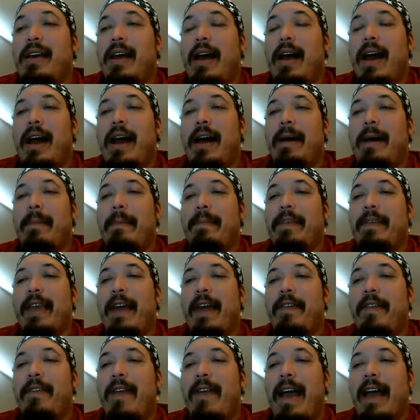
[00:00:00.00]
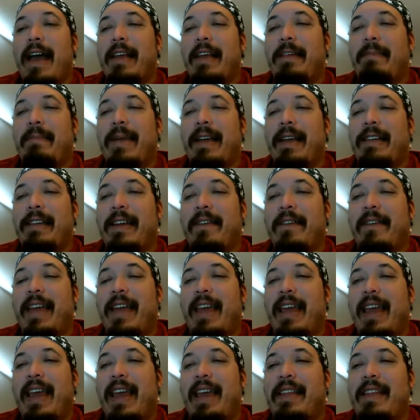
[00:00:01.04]
The other aspect of
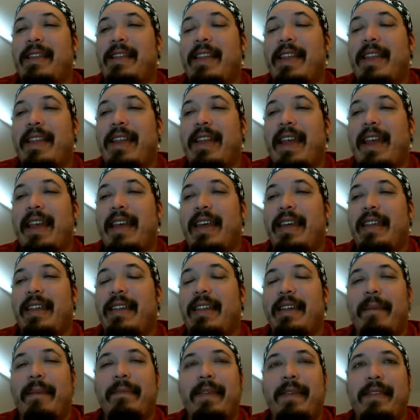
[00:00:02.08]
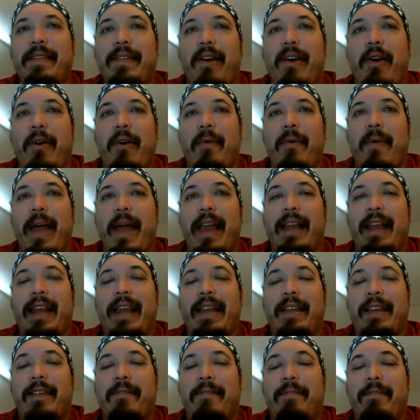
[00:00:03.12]
it, and this is something the alt-right
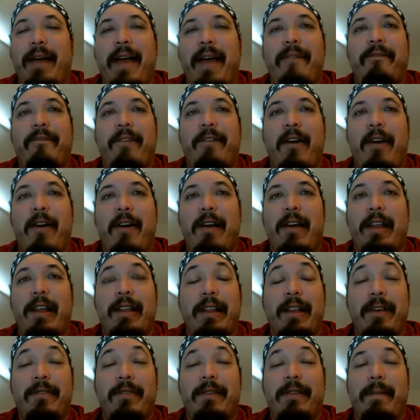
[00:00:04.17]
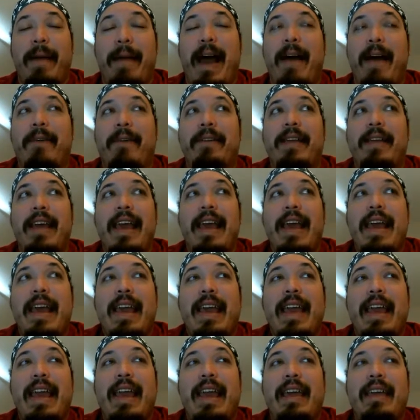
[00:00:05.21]
is by far alone about,
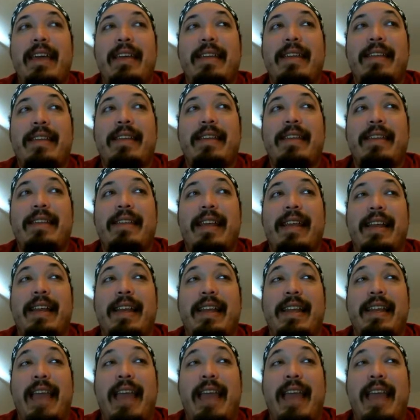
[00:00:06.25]
is that it is